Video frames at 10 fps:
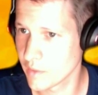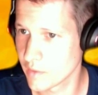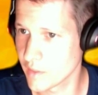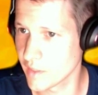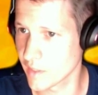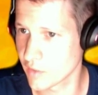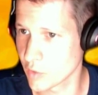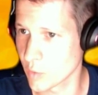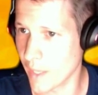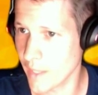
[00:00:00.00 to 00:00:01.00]
C D S
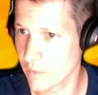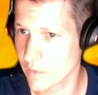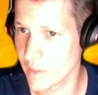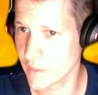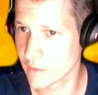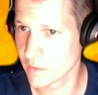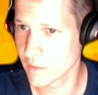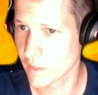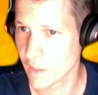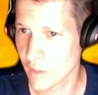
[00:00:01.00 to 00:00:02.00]
U I annotations
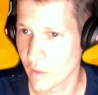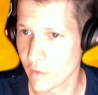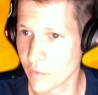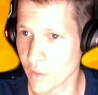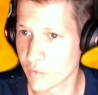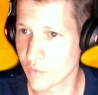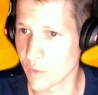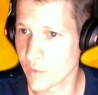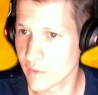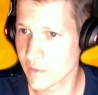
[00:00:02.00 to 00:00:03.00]
for a
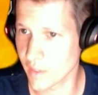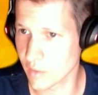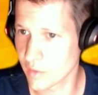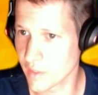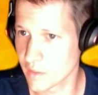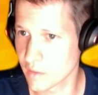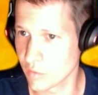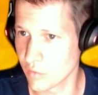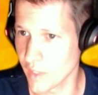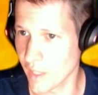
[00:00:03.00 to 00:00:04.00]
front-end annotation
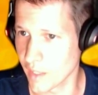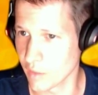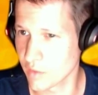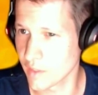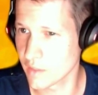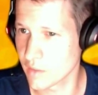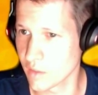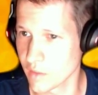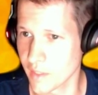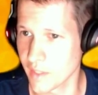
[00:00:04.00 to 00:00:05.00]
via annotation
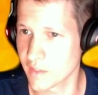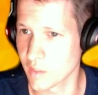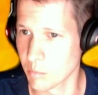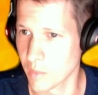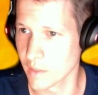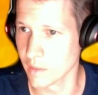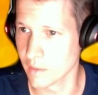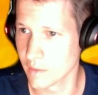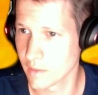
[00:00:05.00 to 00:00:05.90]
dot X M L?